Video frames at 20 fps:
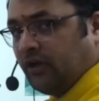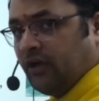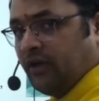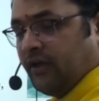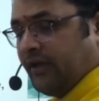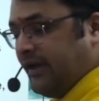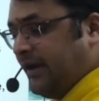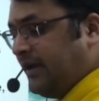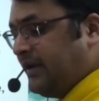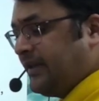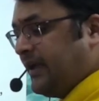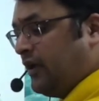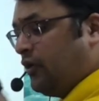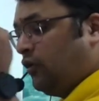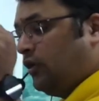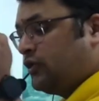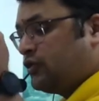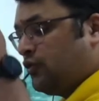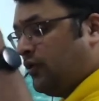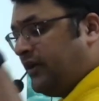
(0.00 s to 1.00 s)
it can
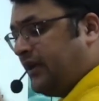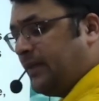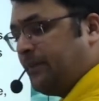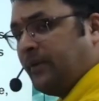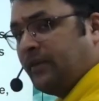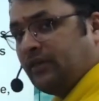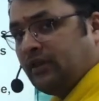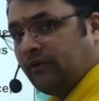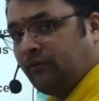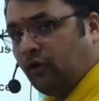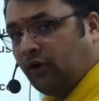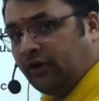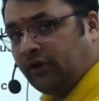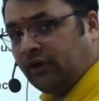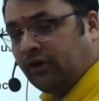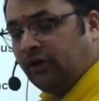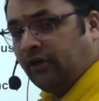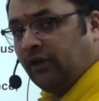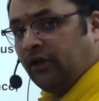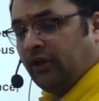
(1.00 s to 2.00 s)
also dip in the water
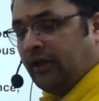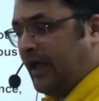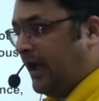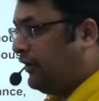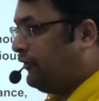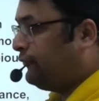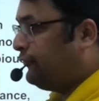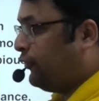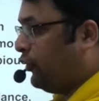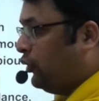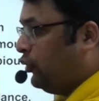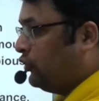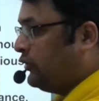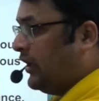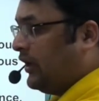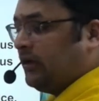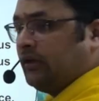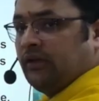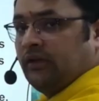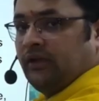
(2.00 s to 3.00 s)
and
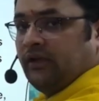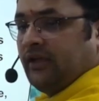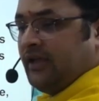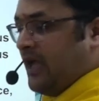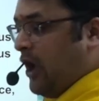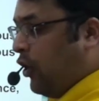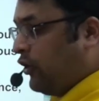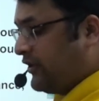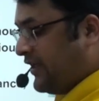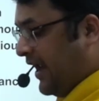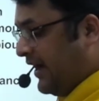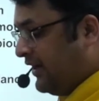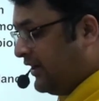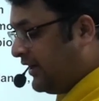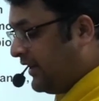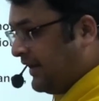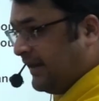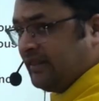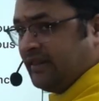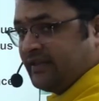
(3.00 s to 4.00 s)
follow or can
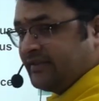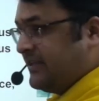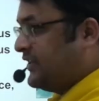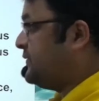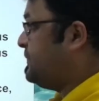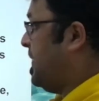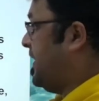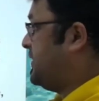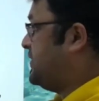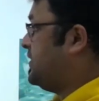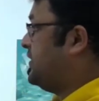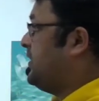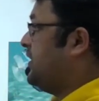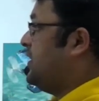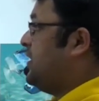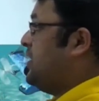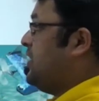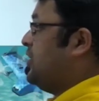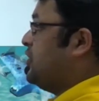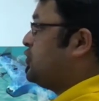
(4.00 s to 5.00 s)
trail the suspect.
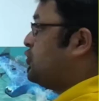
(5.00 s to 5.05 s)
So